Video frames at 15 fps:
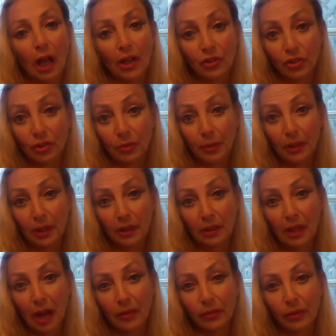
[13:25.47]
I should pick
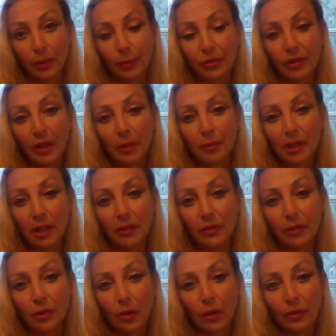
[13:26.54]
to have represent me,
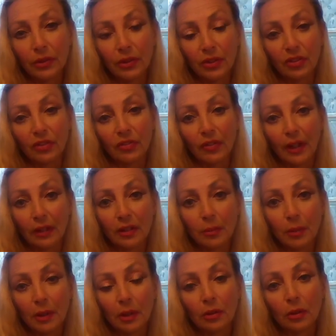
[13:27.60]
even though all these fancy
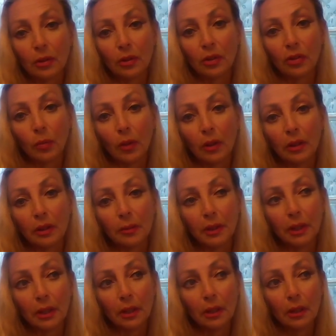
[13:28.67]
big attorneys wanted
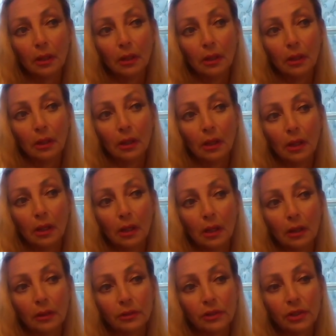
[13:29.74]
me
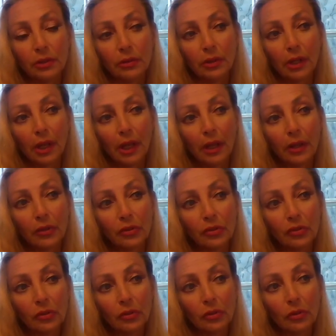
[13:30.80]
to do the
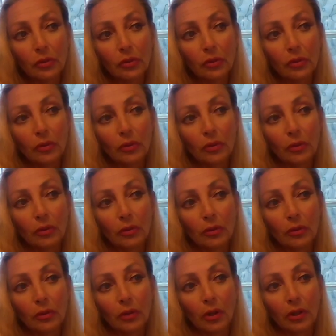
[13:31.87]
case.
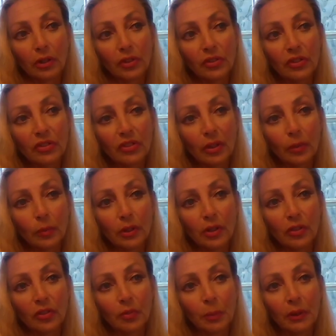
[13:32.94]
Because he said with
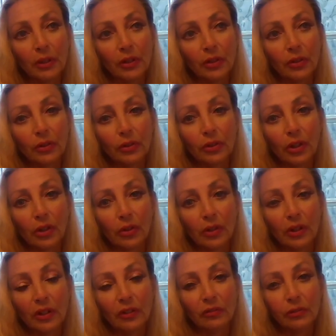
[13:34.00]
his political and other
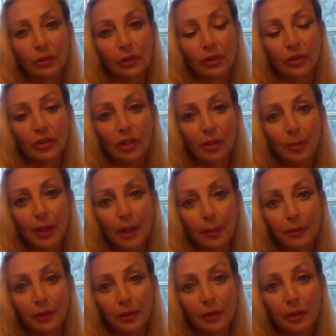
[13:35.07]
influence, he'd be
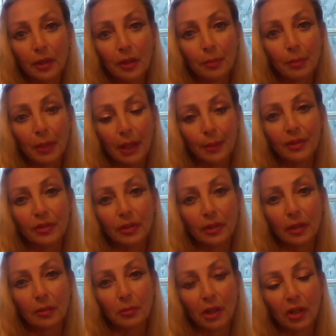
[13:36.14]
able to babysit
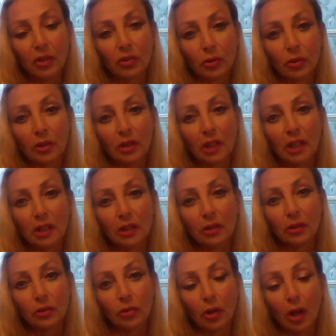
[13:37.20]
it, make sure that they did
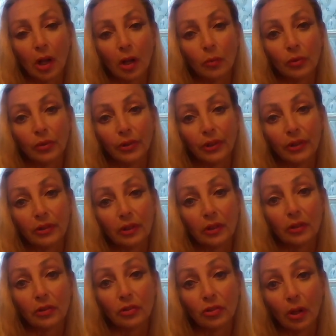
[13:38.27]
a good job. Well, they did
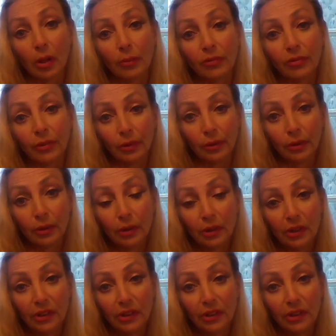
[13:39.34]
a good job for